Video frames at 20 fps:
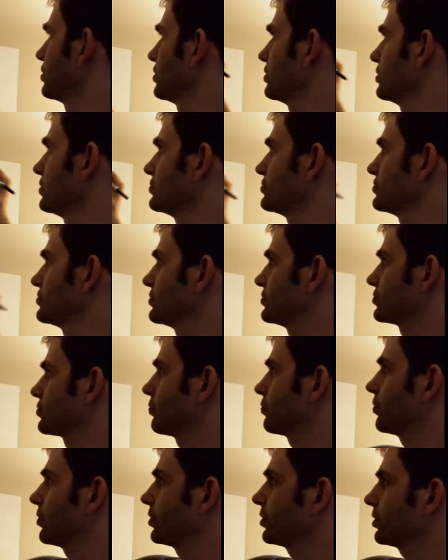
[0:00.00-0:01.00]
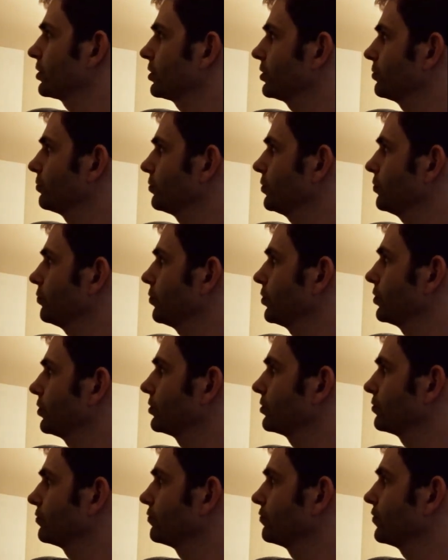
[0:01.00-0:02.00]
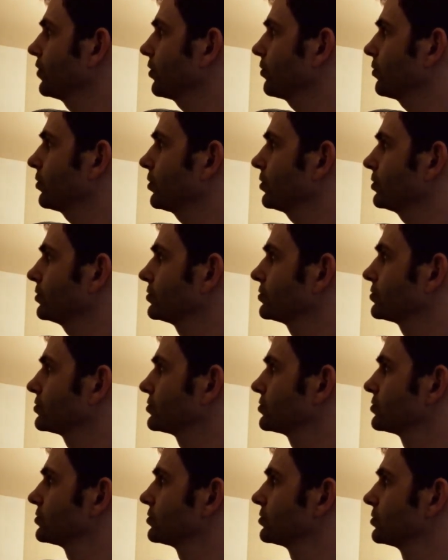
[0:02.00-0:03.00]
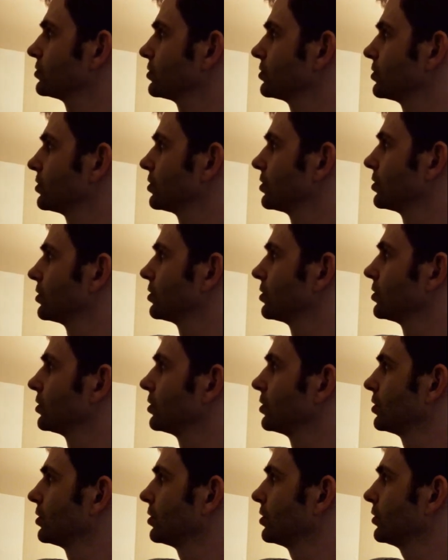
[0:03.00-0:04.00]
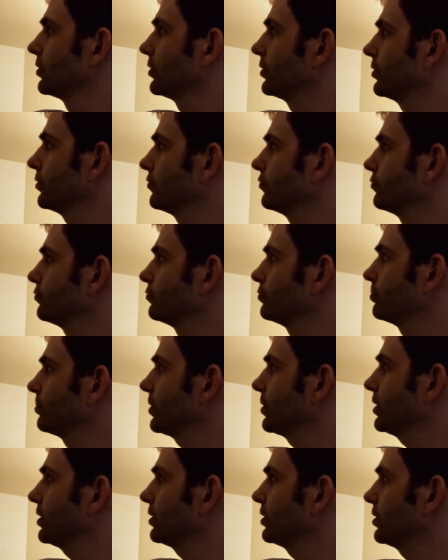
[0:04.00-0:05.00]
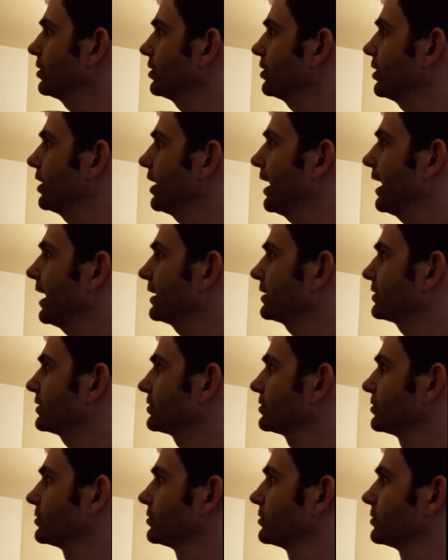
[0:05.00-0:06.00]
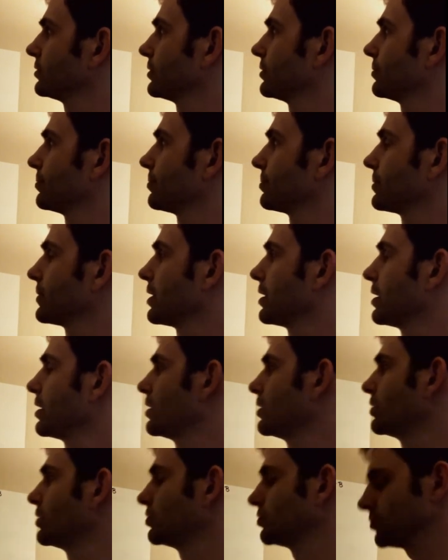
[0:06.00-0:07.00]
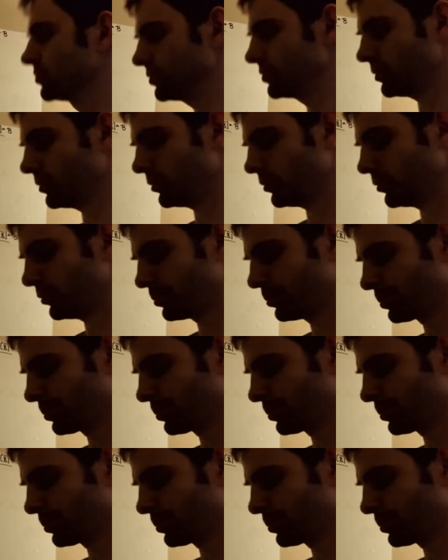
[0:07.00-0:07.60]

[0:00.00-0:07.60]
is this quantity. We want the variance of beta hat. So